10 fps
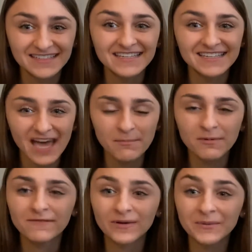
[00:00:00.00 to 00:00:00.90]
Yeah,
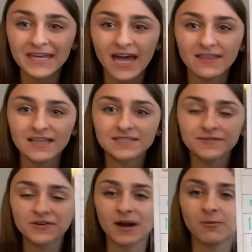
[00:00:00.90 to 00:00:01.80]
before we count, let's
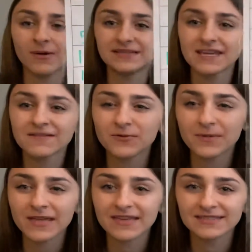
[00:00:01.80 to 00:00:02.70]
figure out what day of the
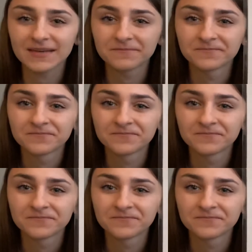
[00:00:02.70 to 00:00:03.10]
week is it.